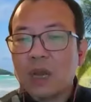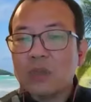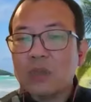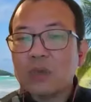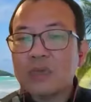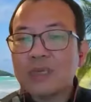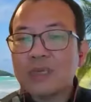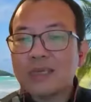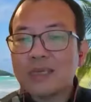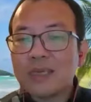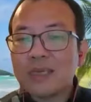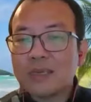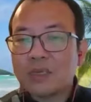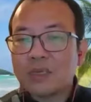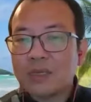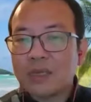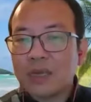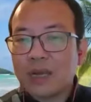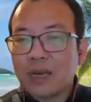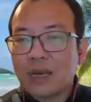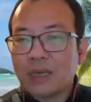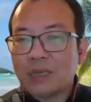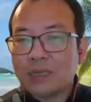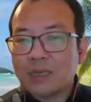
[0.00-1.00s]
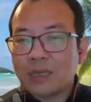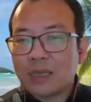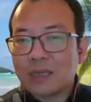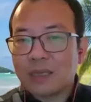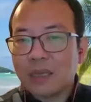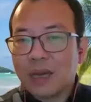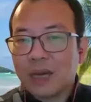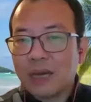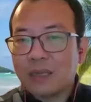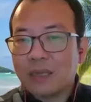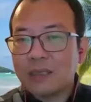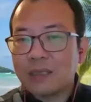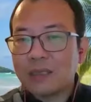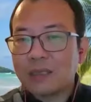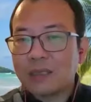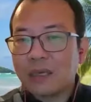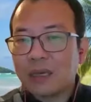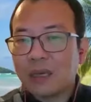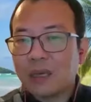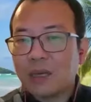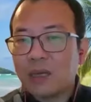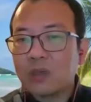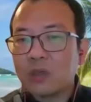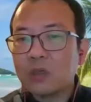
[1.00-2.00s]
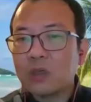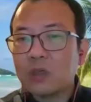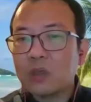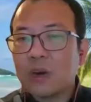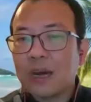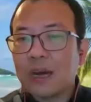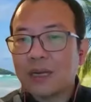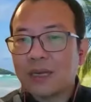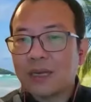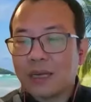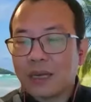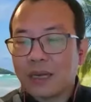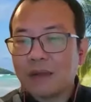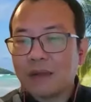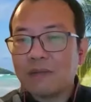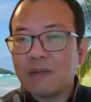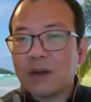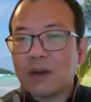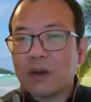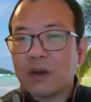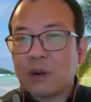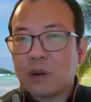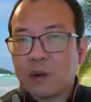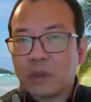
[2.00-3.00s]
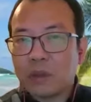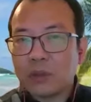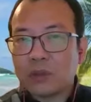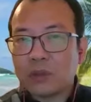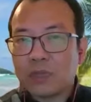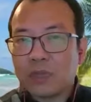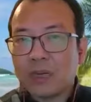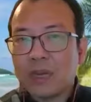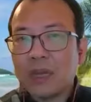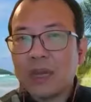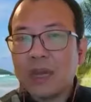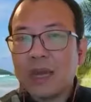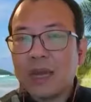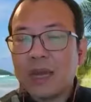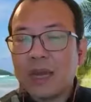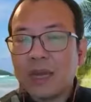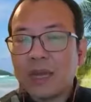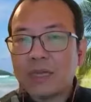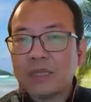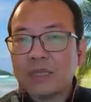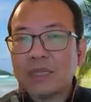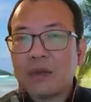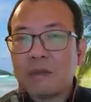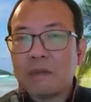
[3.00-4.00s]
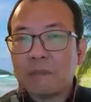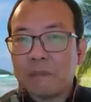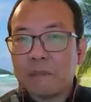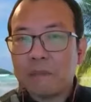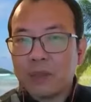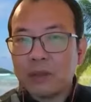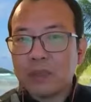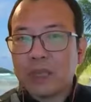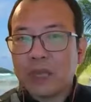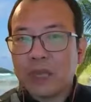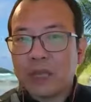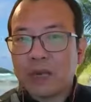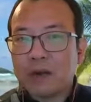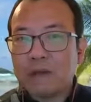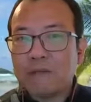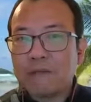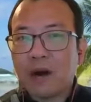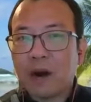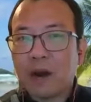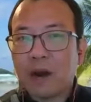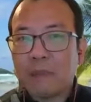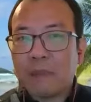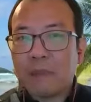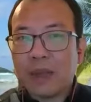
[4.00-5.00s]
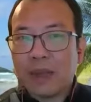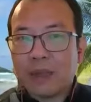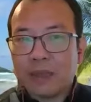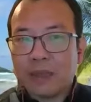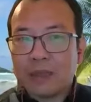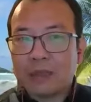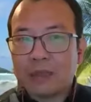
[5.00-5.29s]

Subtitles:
to suggest the answer to a given question in the built environment.